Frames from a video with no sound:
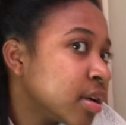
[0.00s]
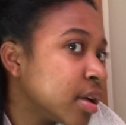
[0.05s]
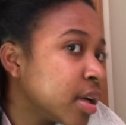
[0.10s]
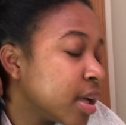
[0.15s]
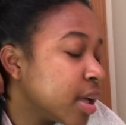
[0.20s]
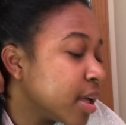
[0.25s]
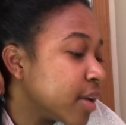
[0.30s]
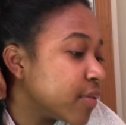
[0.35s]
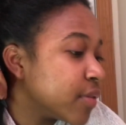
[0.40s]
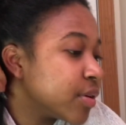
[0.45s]

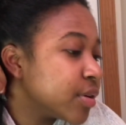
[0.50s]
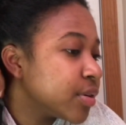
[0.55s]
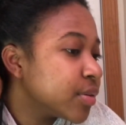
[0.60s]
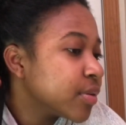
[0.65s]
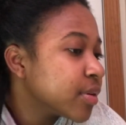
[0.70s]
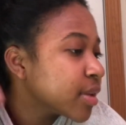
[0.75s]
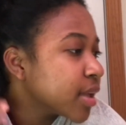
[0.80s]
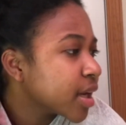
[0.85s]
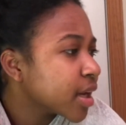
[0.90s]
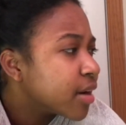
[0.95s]
If you're doing
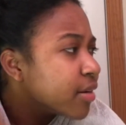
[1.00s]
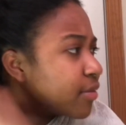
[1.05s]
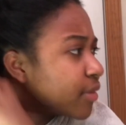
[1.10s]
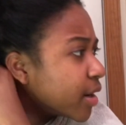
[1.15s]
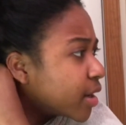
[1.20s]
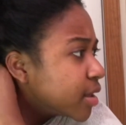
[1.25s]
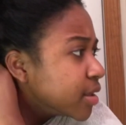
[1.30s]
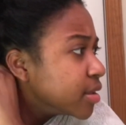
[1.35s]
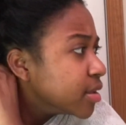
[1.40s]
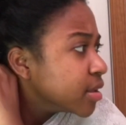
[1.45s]
like a
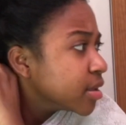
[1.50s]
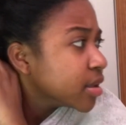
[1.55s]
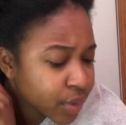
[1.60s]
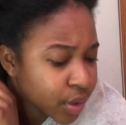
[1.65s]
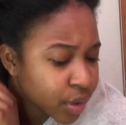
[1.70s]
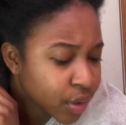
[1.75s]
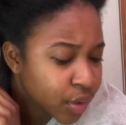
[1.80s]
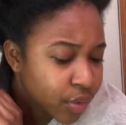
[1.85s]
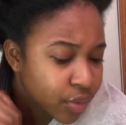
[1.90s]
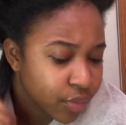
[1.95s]
regular
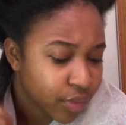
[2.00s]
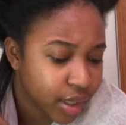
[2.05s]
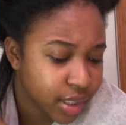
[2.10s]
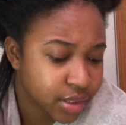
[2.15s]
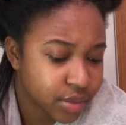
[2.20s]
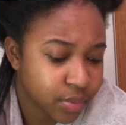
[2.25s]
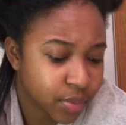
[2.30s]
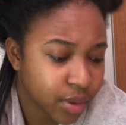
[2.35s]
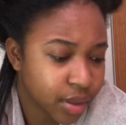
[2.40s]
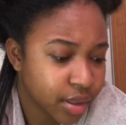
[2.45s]
rice
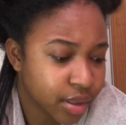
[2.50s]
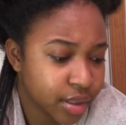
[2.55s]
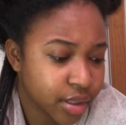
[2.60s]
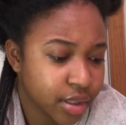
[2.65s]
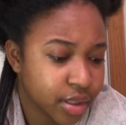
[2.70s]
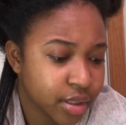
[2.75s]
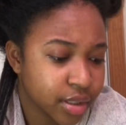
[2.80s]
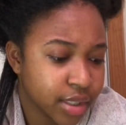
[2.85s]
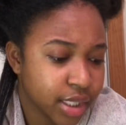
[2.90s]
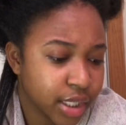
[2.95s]

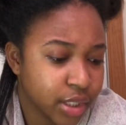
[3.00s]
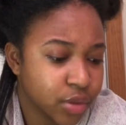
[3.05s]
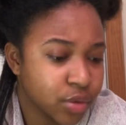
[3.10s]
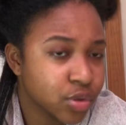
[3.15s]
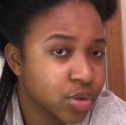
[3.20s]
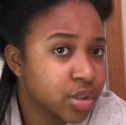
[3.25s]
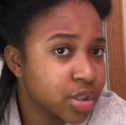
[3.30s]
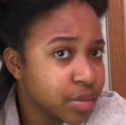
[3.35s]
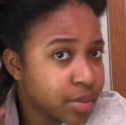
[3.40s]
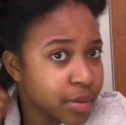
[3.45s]
water, like
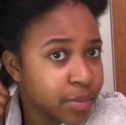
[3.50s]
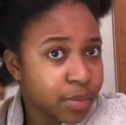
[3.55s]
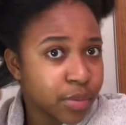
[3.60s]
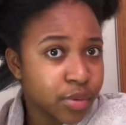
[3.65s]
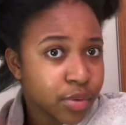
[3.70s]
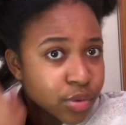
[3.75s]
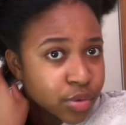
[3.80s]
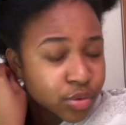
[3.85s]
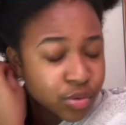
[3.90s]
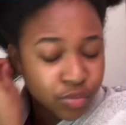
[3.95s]
usually people
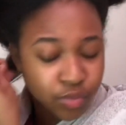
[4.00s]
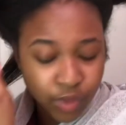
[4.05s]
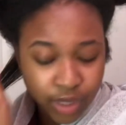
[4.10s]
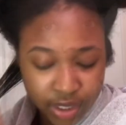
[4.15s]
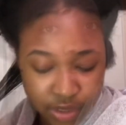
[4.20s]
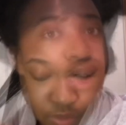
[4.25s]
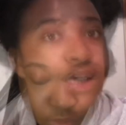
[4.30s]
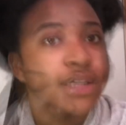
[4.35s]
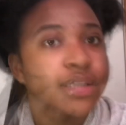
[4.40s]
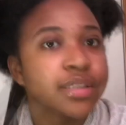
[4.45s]
use rice
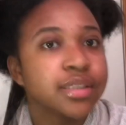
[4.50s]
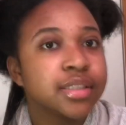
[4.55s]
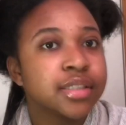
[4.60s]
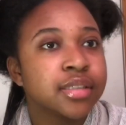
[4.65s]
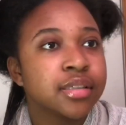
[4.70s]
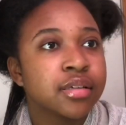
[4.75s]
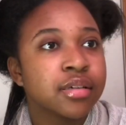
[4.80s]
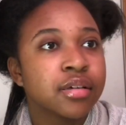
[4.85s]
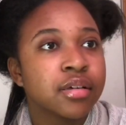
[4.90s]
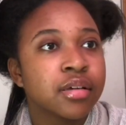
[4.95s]
waters,
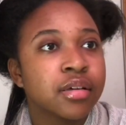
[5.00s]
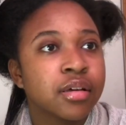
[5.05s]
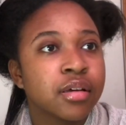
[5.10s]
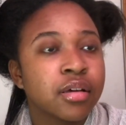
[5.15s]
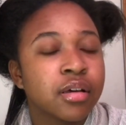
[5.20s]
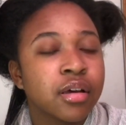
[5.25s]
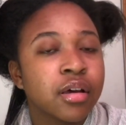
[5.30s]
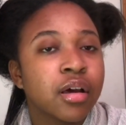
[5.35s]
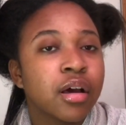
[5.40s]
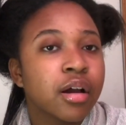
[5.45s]

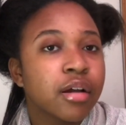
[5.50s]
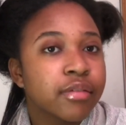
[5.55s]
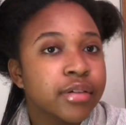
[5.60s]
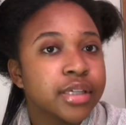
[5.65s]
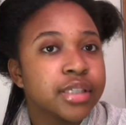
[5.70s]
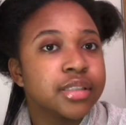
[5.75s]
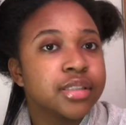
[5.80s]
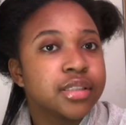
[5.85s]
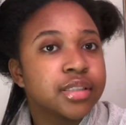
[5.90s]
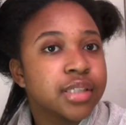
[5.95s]
a
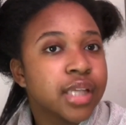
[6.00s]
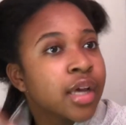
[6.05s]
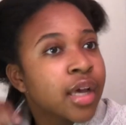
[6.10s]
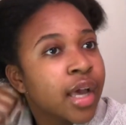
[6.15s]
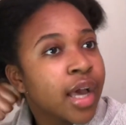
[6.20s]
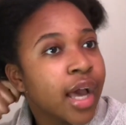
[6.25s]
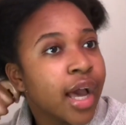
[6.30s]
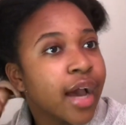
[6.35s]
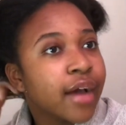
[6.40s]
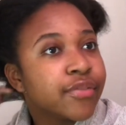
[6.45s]
rinse. Like,
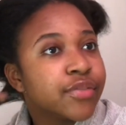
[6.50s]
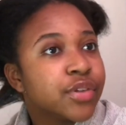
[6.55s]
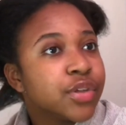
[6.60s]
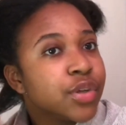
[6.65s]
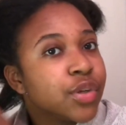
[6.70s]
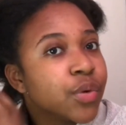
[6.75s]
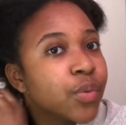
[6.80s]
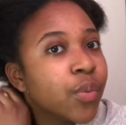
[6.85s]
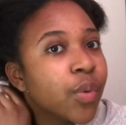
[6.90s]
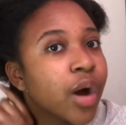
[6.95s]
after you
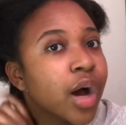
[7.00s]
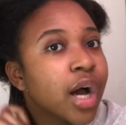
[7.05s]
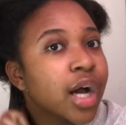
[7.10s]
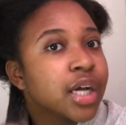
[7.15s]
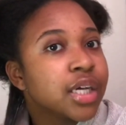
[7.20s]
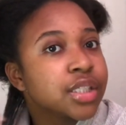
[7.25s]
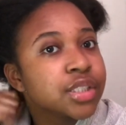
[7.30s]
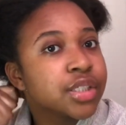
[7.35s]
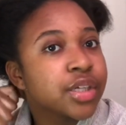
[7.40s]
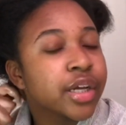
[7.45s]

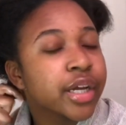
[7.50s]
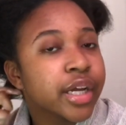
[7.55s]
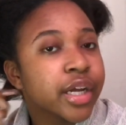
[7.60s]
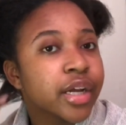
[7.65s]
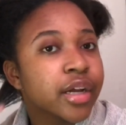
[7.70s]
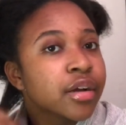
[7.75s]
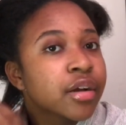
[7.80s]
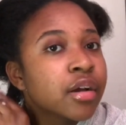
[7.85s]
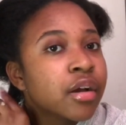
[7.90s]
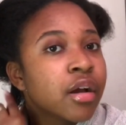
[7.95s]
wash your hair,
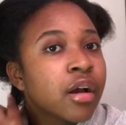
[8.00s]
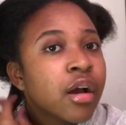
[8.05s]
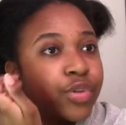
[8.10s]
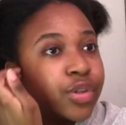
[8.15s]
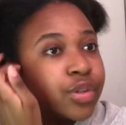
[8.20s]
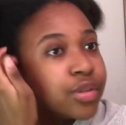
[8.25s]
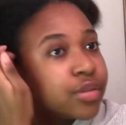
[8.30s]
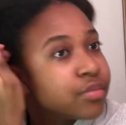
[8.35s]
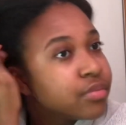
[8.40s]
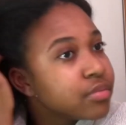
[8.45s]
you could
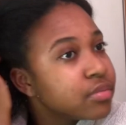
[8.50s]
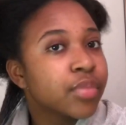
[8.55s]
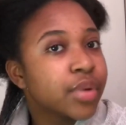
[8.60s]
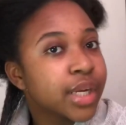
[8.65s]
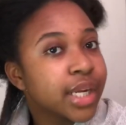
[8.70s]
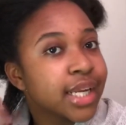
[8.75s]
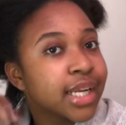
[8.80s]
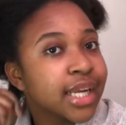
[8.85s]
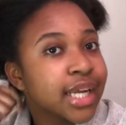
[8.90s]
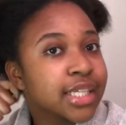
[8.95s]
put it
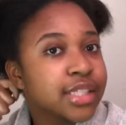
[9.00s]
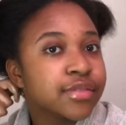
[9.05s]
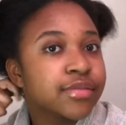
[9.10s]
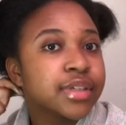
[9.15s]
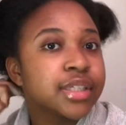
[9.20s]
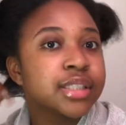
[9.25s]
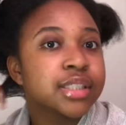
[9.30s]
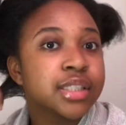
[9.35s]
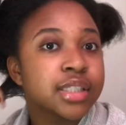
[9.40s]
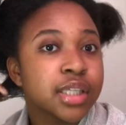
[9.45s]
in as a rinse
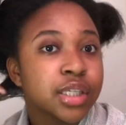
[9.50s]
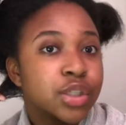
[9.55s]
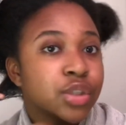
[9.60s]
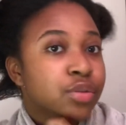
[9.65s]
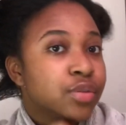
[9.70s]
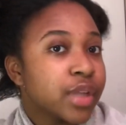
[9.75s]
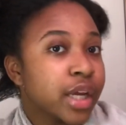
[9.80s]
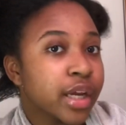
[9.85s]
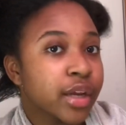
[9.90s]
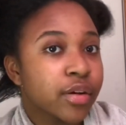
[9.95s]
and then you
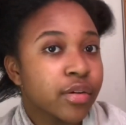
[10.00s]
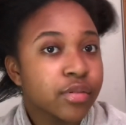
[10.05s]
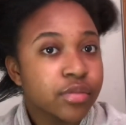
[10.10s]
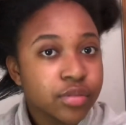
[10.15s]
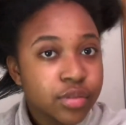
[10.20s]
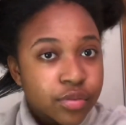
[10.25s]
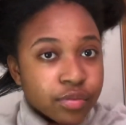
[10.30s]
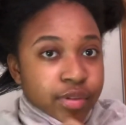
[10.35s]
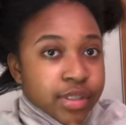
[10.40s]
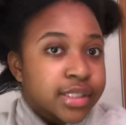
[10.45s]

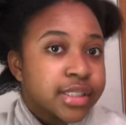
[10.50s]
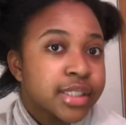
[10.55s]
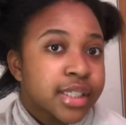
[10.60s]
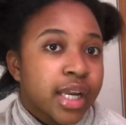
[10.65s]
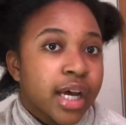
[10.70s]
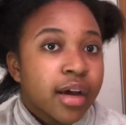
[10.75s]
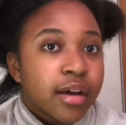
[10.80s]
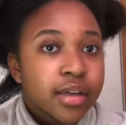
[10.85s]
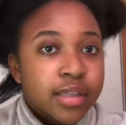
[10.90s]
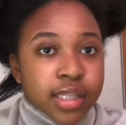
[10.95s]
rinse it
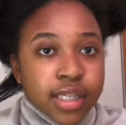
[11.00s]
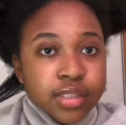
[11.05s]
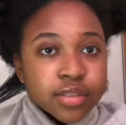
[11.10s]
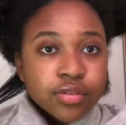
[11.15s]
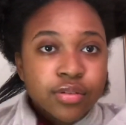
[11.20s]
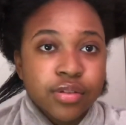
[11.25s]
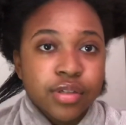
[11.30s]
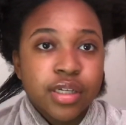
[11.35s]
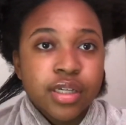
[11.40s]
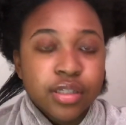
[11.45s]
out and that's all you
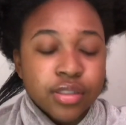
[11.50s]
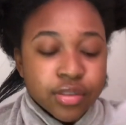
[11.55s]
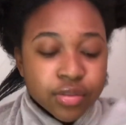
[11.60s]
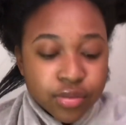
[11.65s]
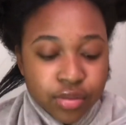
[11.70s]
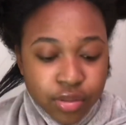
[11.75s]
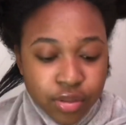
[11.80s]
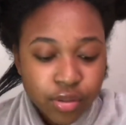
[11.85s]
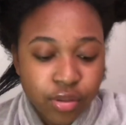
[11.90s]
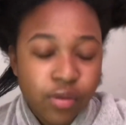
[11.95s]
gotta do. You
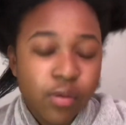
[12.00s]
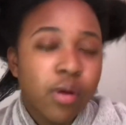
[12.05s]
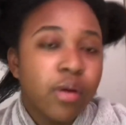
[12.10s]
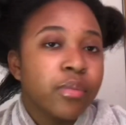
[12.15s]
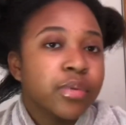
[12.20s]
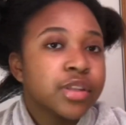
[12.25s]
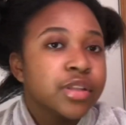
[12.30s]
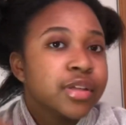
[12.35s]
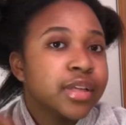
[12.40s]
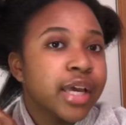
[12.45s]
can go on with
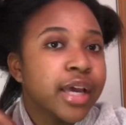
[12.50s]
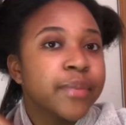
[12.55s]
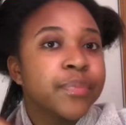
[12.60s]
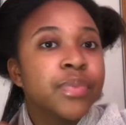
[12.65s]
your day.